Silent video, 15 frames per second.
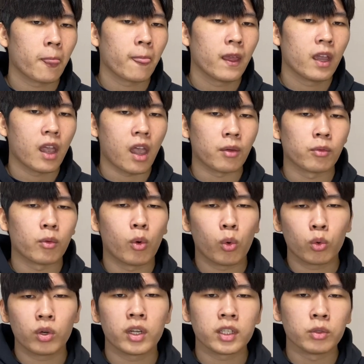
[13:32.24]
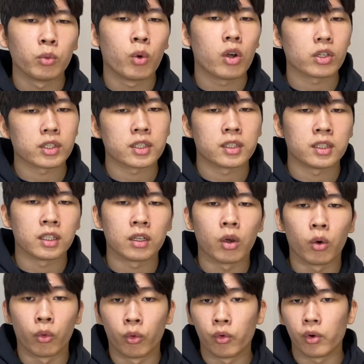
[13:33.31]
have already watched the
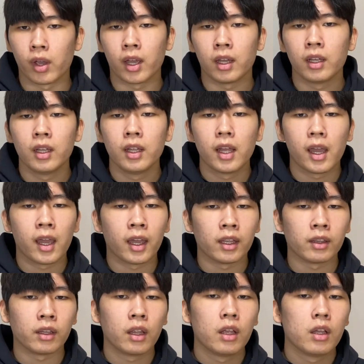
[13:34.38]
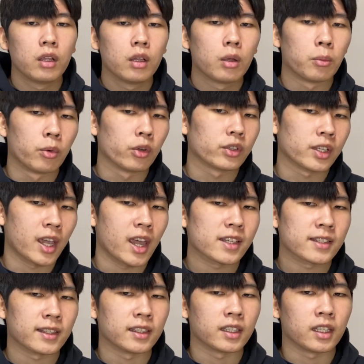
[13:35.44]
aurora and
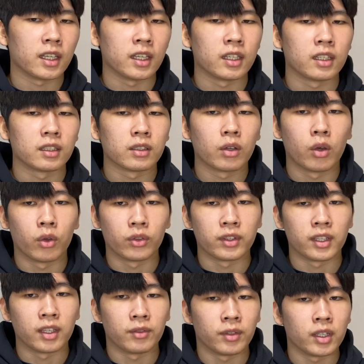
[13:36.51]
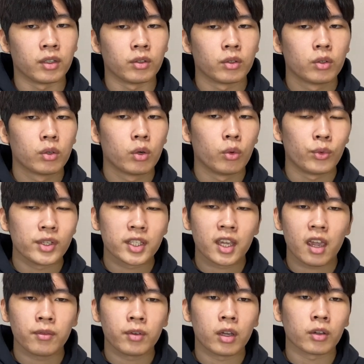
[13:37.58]
broadcasted it on TV, which gave
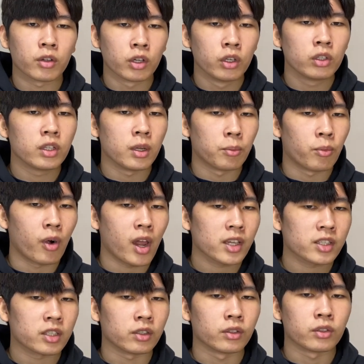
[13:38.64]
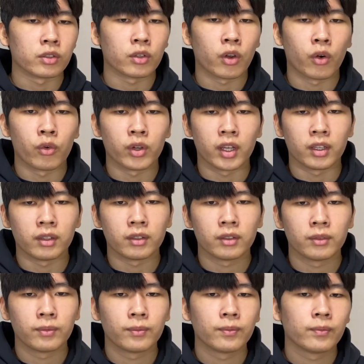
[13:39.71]
a good impression to Korean.
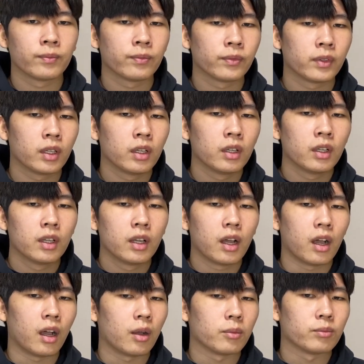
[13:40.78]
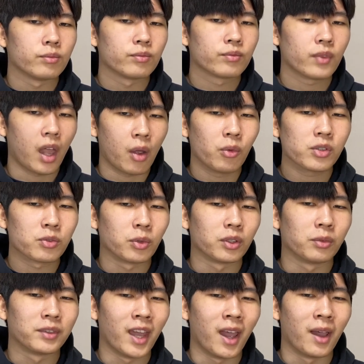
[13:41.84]
Um, I was one of them.